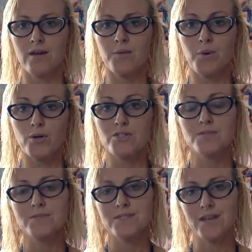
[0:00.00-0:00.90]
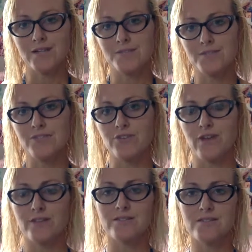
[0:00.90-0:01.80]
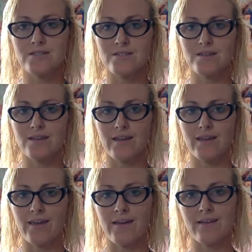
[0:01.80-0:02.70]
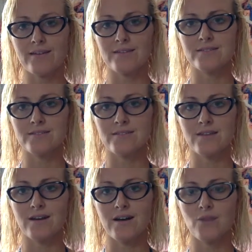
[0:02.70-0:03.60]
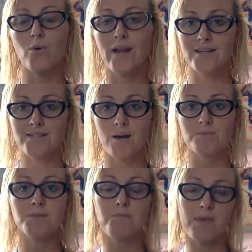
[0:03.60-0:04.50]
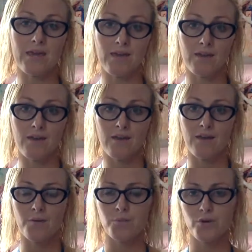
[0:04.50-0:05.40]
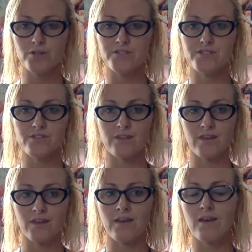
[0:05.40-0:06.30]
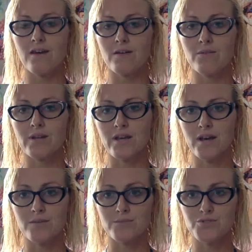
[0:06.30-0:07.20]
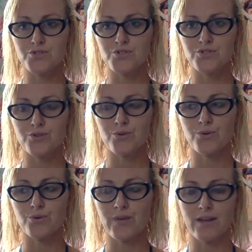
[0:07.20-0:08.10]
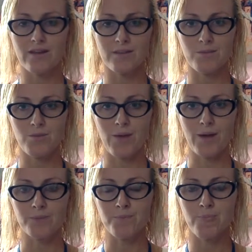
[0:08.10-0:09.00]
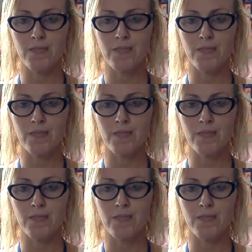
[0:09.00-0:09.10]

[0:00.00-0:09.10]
post-mastectomy drains and what has helped me personally when it comes to carrying them around.